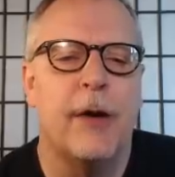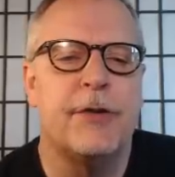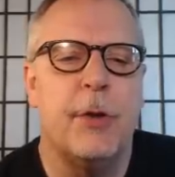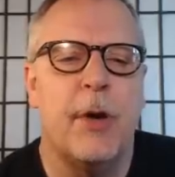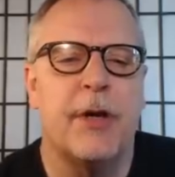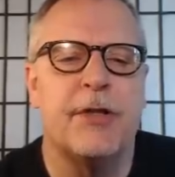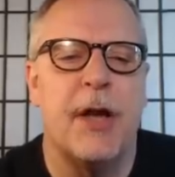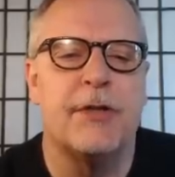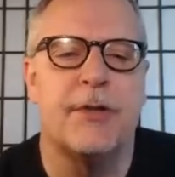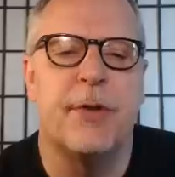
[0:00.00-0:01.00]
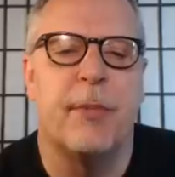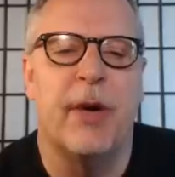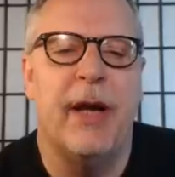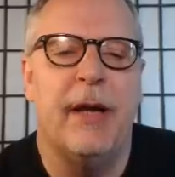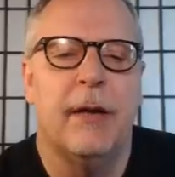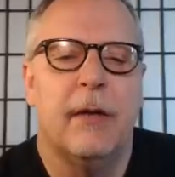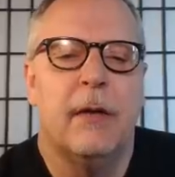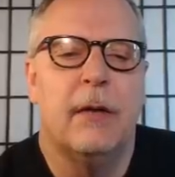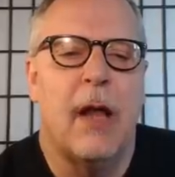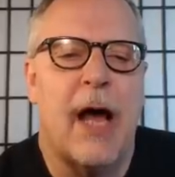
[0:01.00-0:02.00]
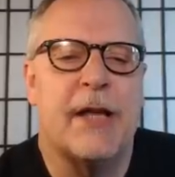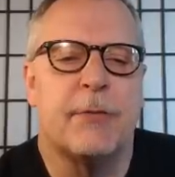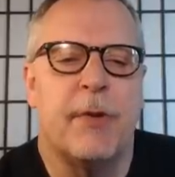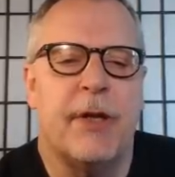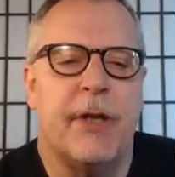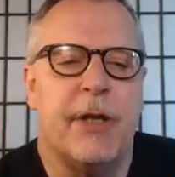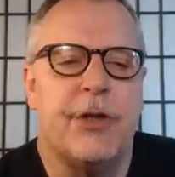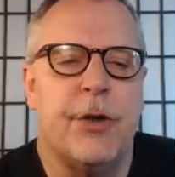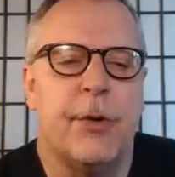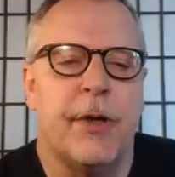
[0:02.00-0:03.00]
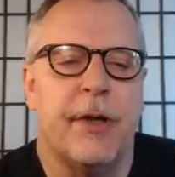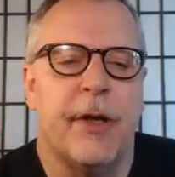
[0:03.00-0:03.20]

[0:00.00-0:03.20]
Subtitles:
200 tons of debris lies within each unit,